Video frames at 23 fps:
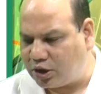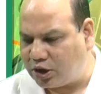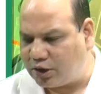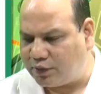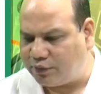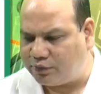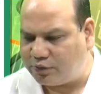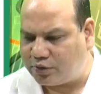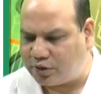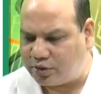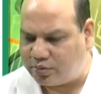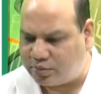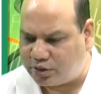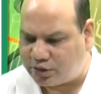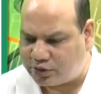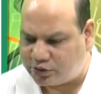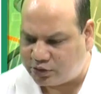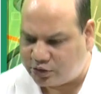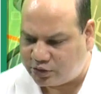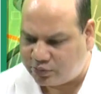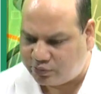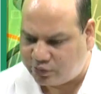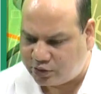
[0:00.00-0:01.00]
after
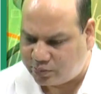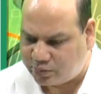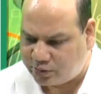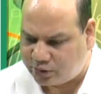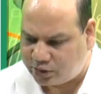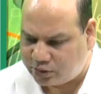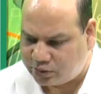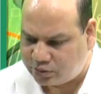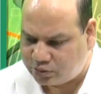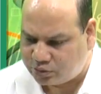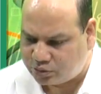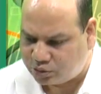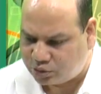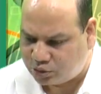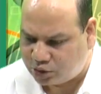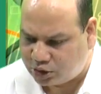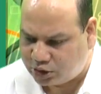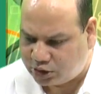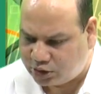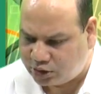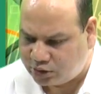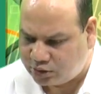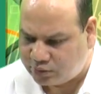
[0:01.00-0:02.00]
merger will be
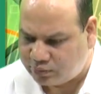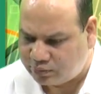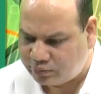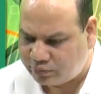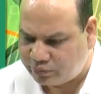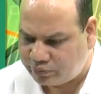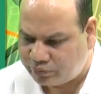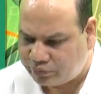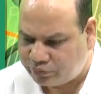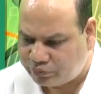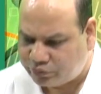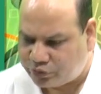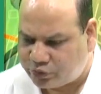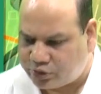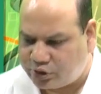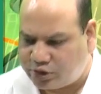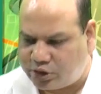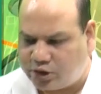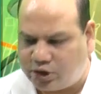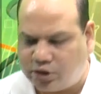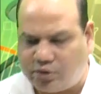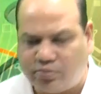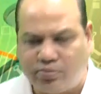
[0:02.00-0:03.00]
only
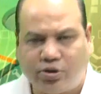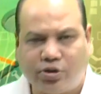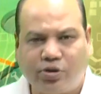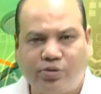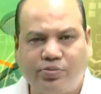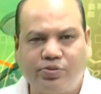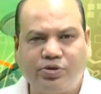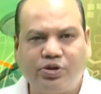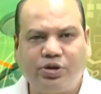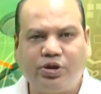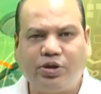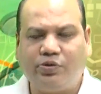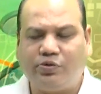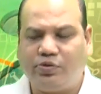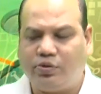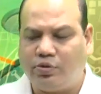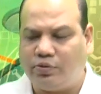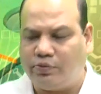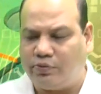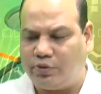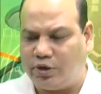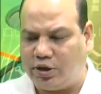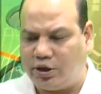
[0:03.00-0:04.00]
the number of shares
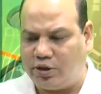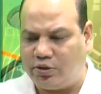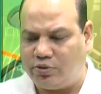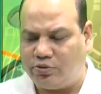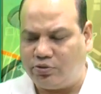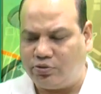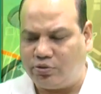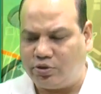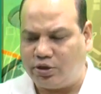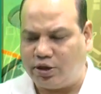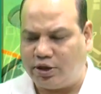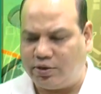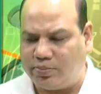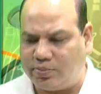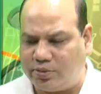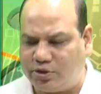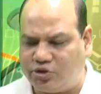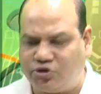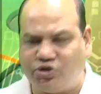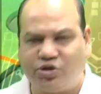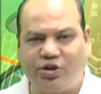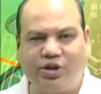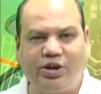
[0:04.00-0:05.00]
of A. So that
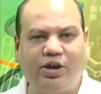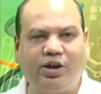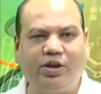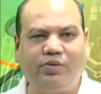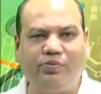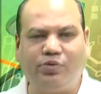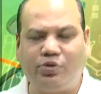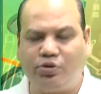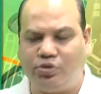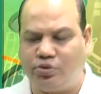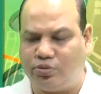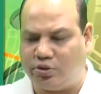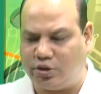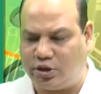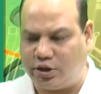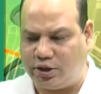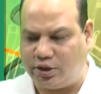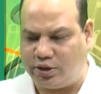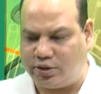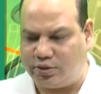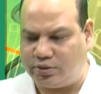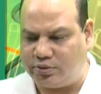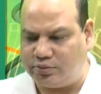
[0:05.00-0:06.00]
much care we should
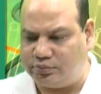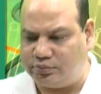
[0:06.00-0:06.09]
take.